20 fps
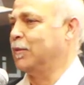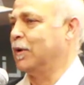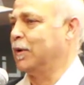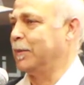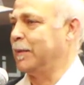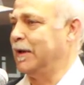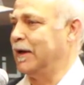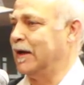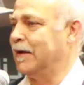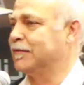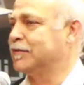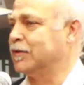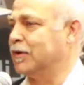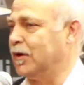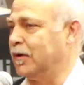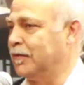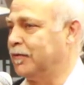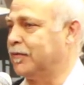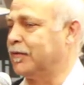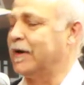where we left
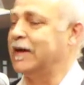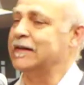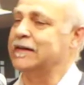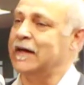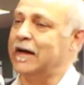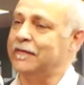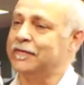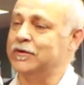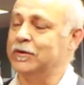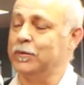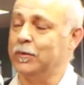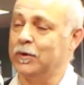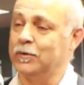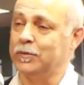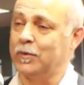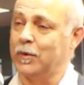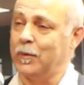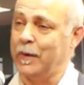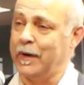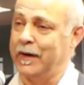off right after World
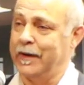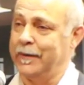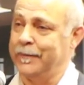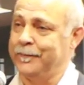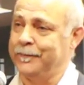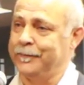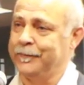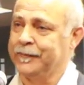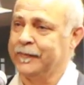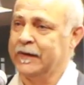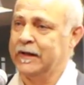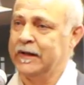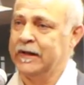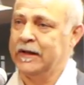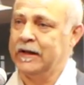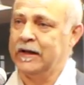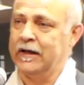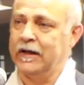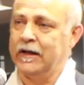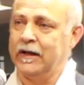War One.
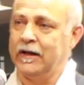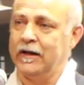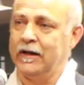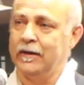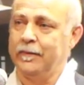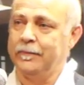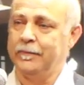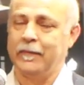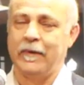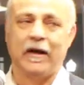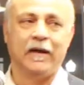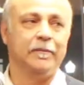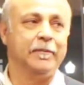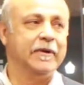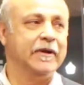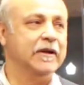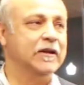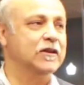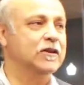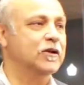Um, I'll
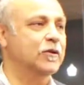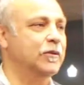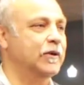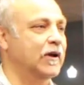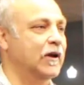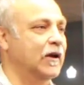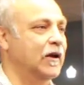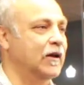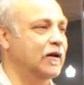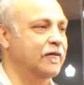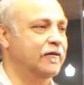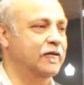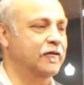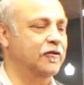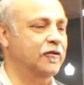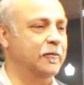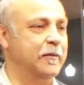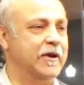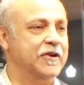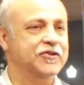be throwing a lot of
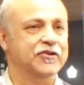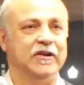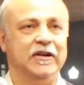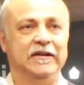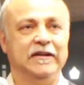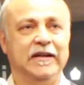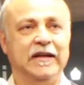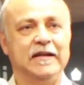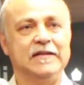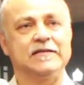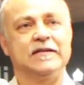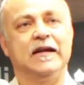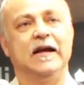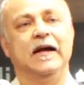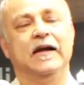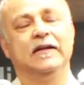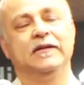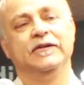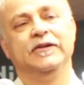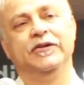information and dates
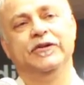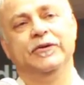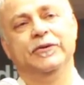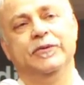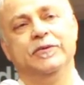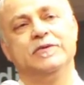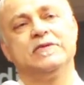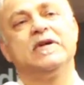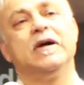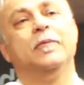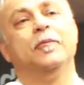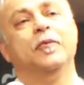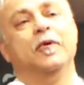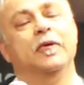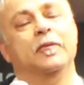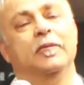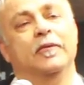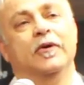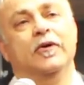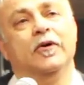at you. Some
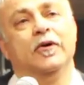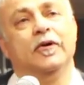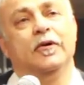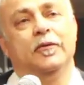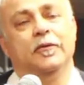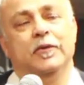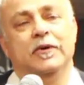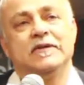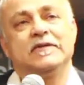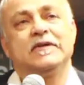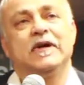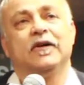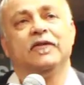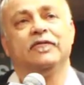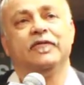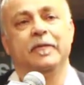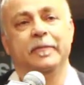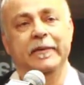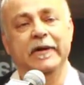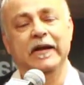will, look, will sound
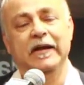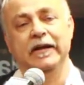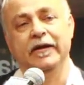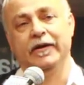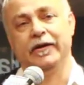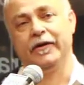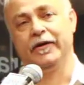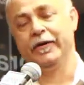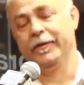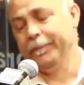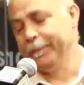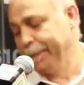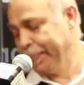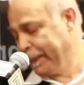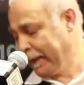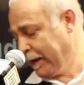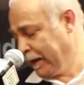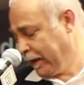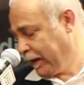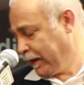familiar,
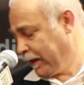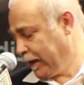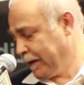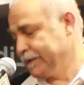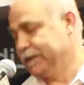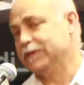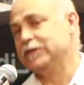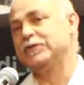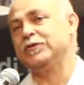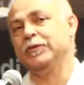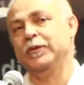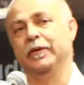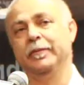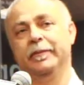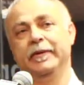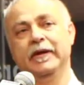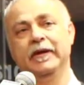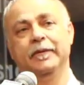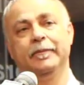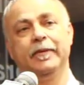others will
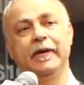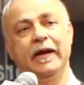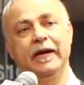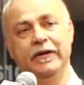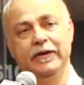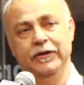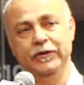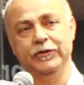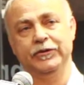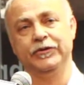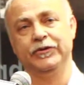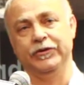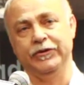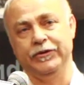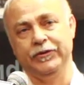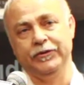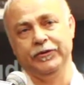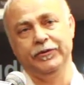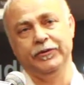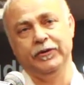be brand new to
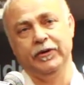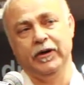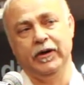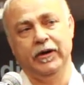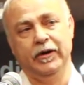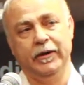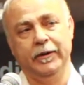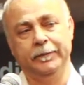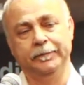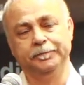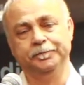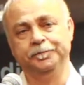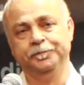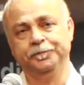you. Um,